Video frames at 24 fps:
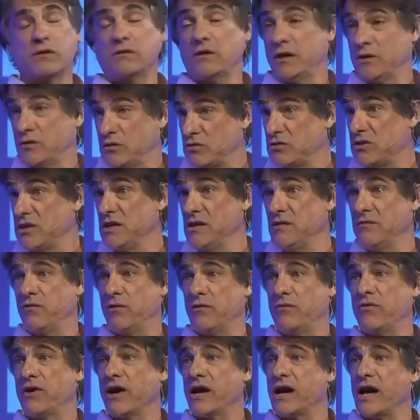DARPA's
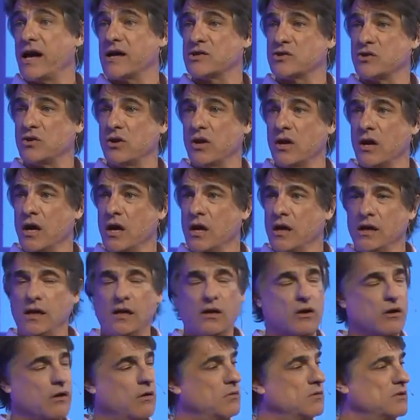director
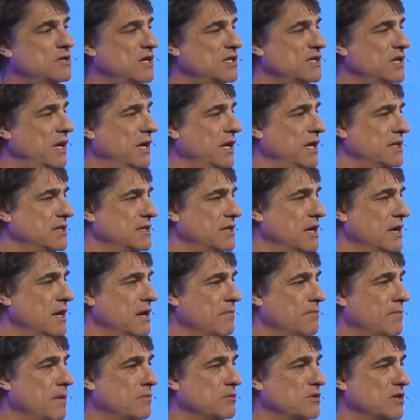said, well, this
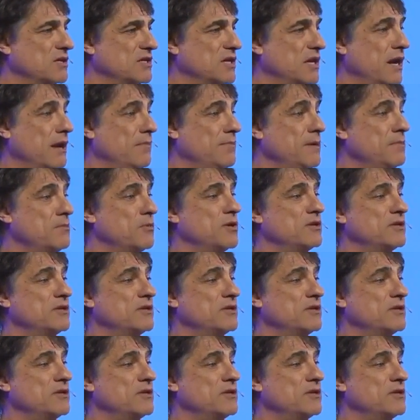failed,